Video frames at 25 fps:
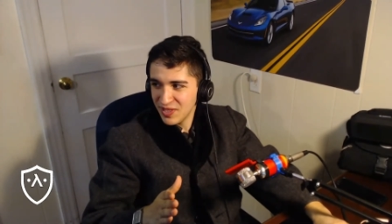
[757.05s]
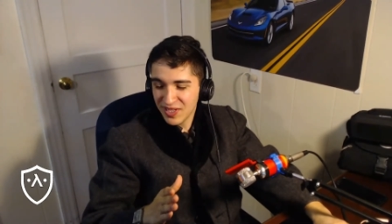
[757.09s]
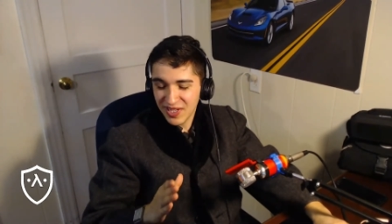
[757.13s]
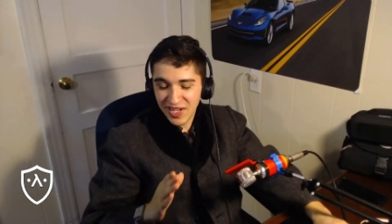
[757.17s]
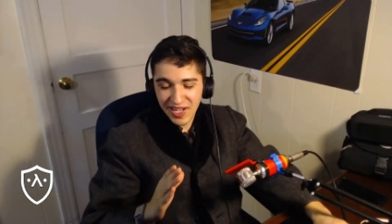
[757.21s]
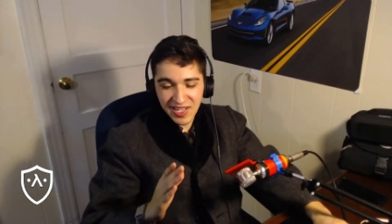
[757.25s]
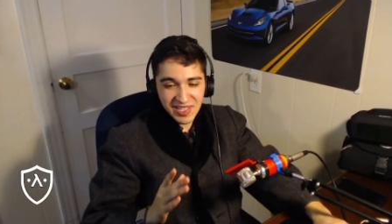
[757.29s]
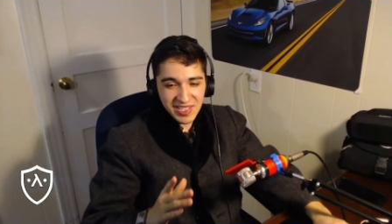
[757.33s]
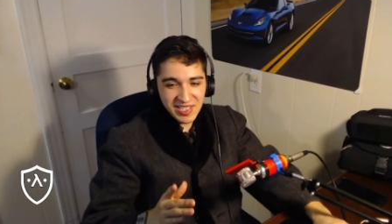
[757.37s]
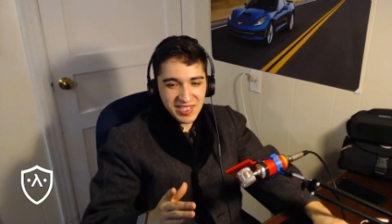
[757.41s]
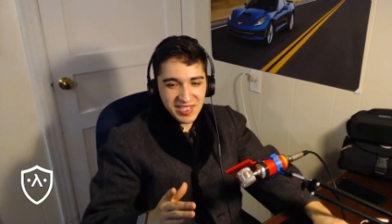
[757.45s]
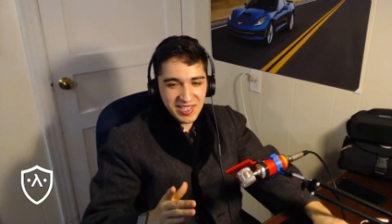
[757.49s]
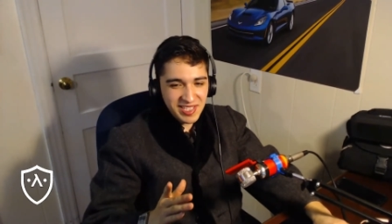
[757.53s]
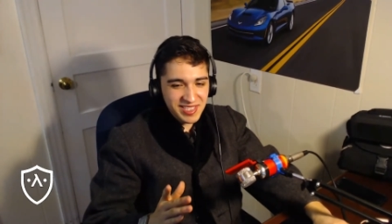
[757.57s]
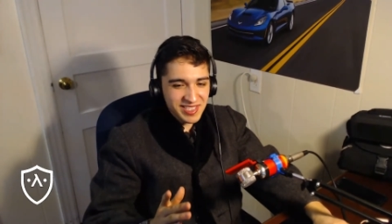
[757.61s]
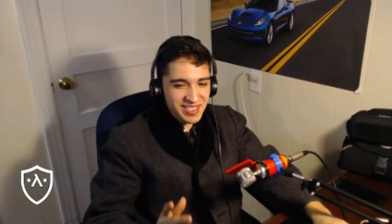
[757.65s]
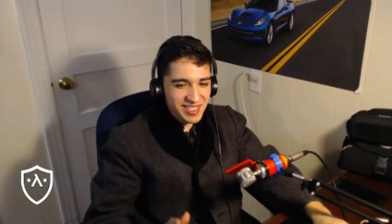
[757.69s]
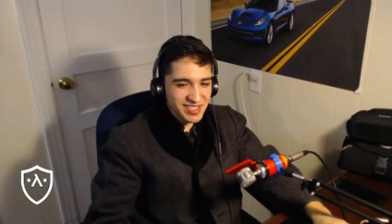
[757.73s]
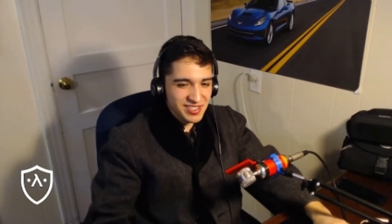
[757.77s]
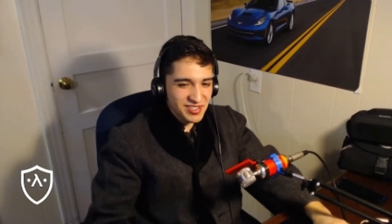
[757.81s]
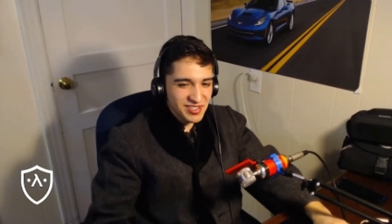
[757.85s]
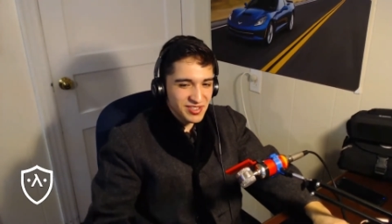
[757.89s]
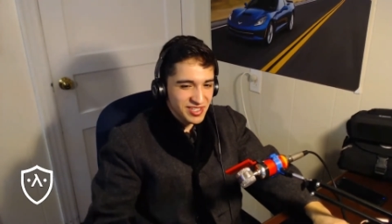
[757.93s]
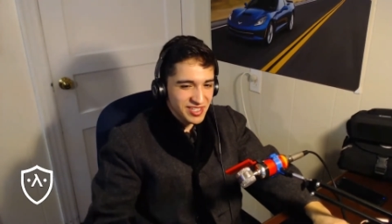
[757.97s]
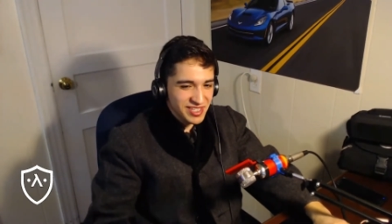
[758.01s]
I think that's
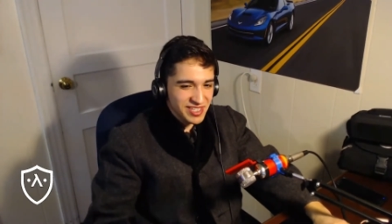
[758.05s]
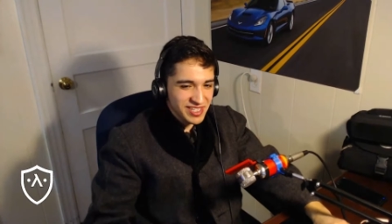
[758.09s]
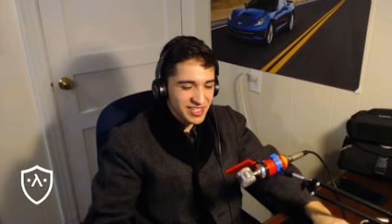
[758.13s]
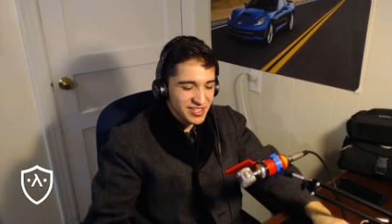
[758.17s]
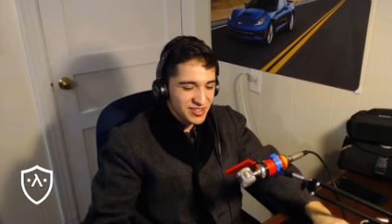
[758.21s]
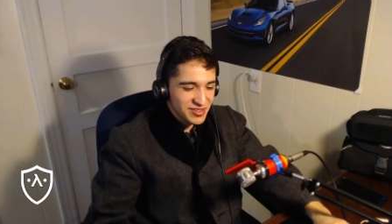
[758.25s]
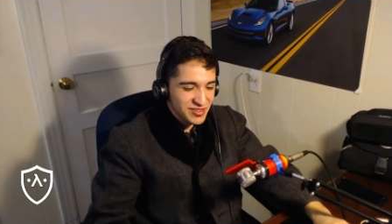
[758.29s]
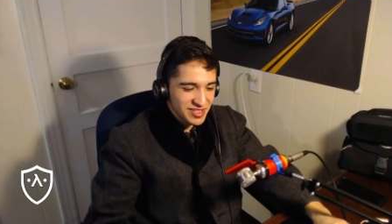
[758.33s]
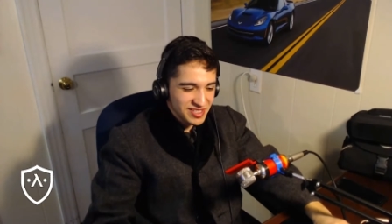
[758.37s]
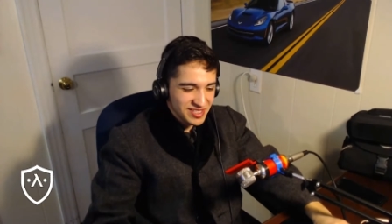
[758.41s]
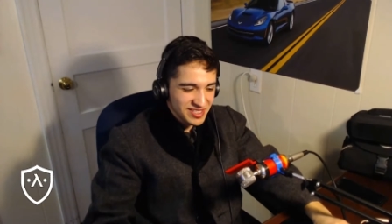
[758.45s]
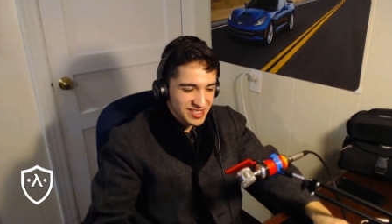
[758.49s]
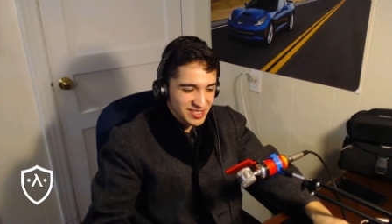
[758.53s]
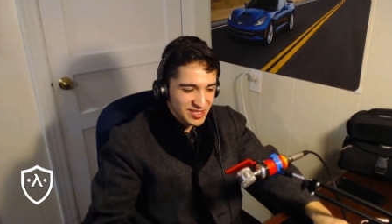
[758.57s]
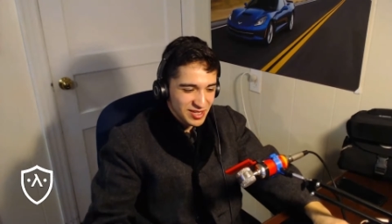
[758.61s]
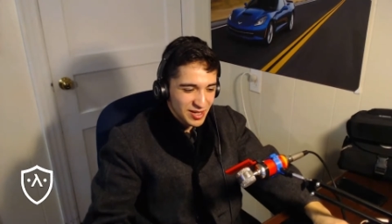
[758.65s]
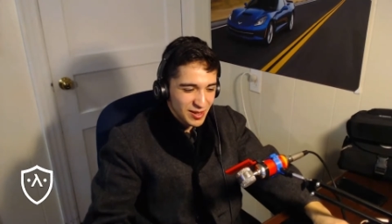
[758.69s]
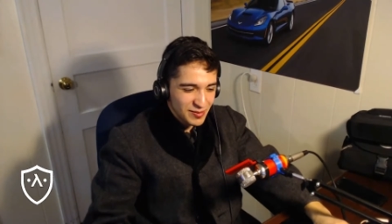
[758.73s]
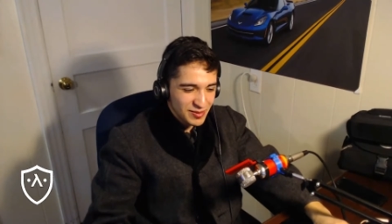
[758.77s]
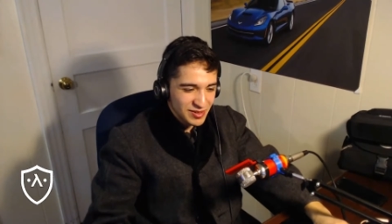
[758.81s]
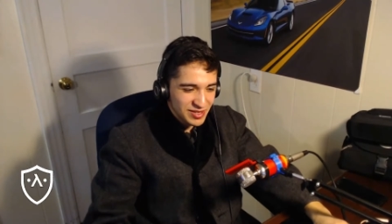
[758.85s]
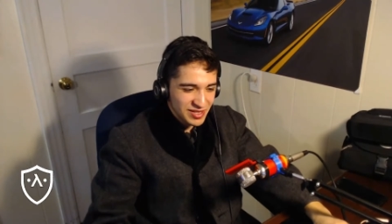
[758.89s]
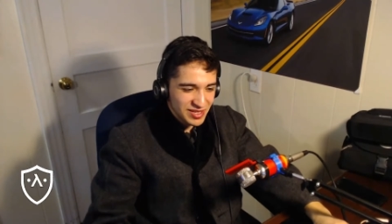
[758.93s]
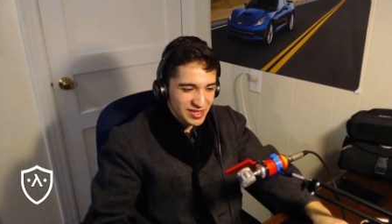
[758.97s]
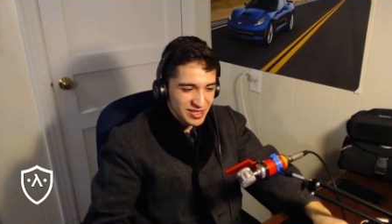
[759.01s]
actually an interesting
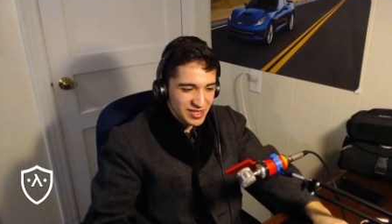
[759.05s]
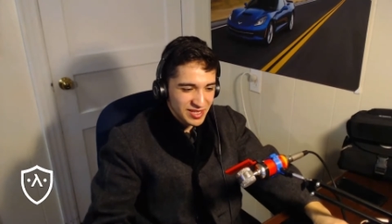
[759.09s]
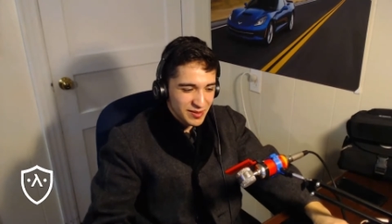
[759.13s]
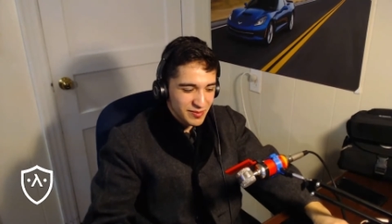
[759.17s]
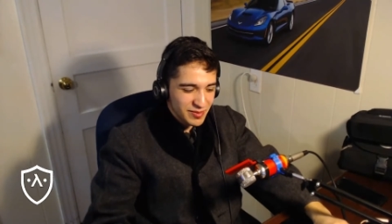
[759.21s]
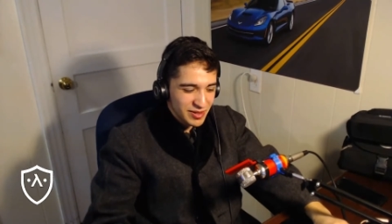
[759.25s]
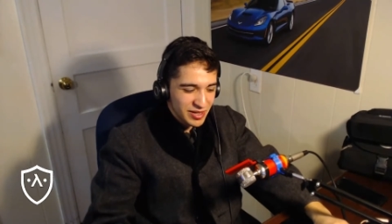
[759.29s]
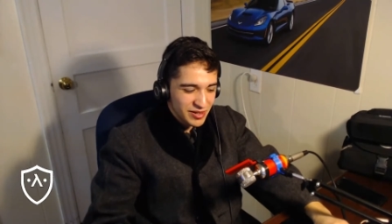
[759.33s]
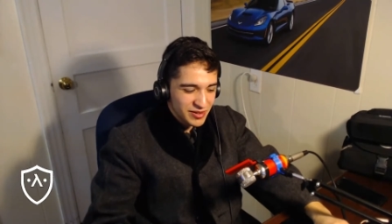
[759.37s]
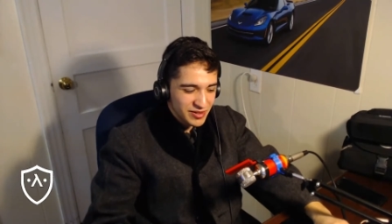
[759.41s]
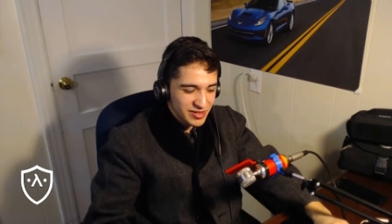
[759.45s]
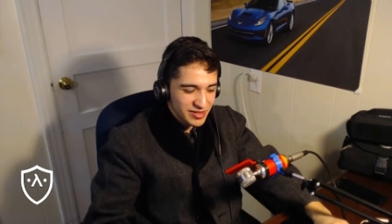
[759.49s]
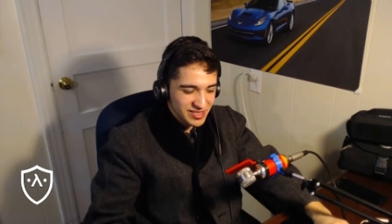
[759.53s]
topic to think about,